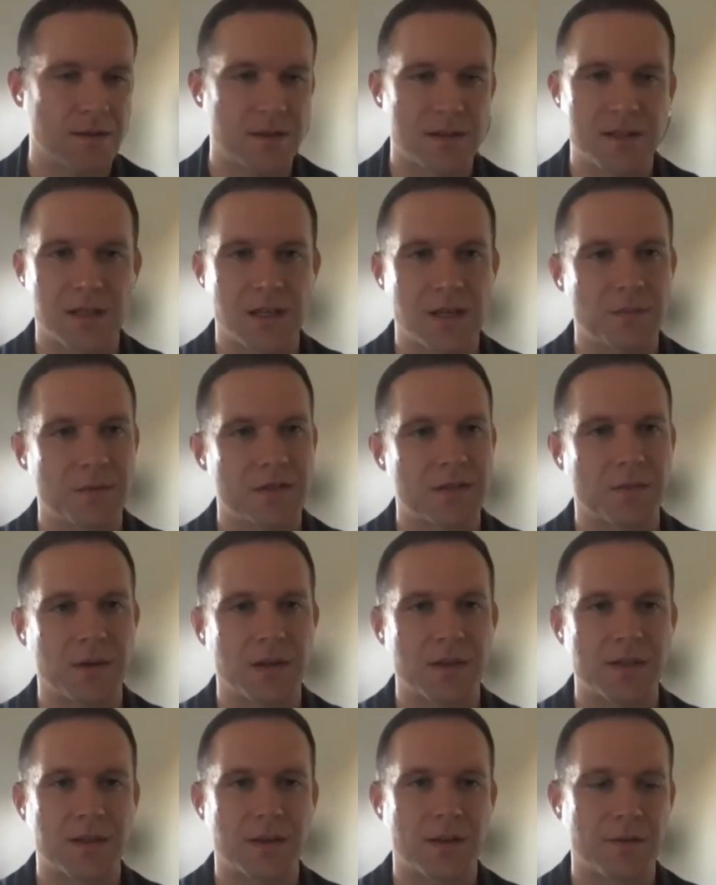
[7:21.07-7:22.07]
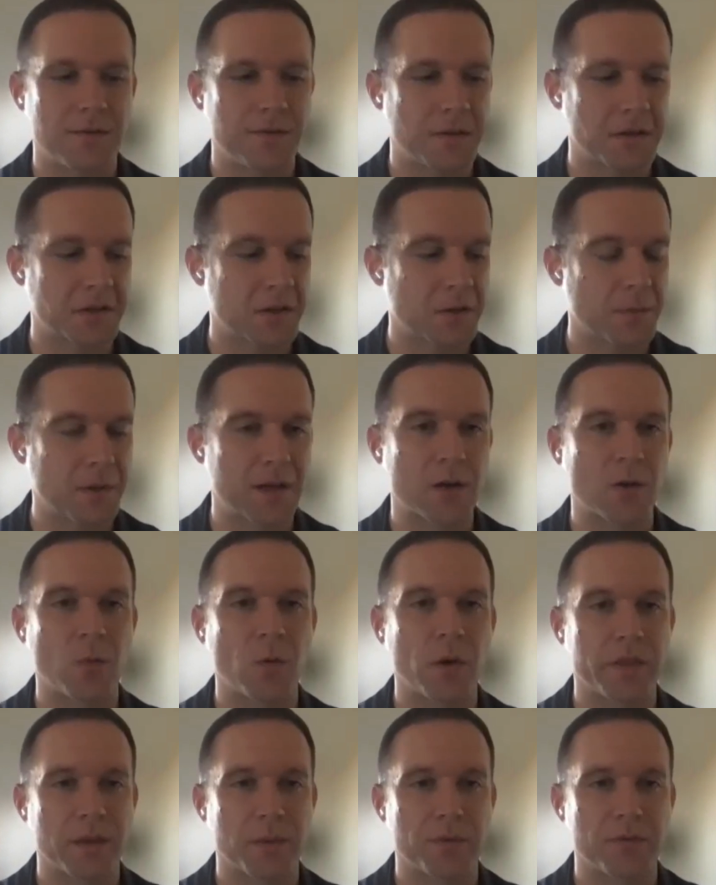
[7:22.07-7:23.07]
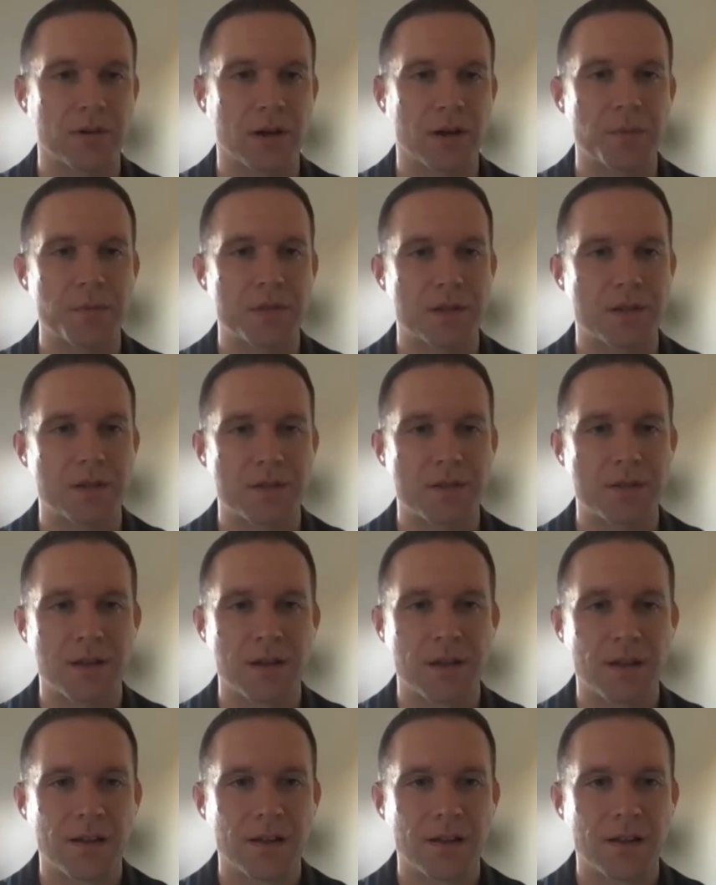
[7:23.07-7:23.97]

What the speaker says: the team and to myself, like, no matter what the prompt is,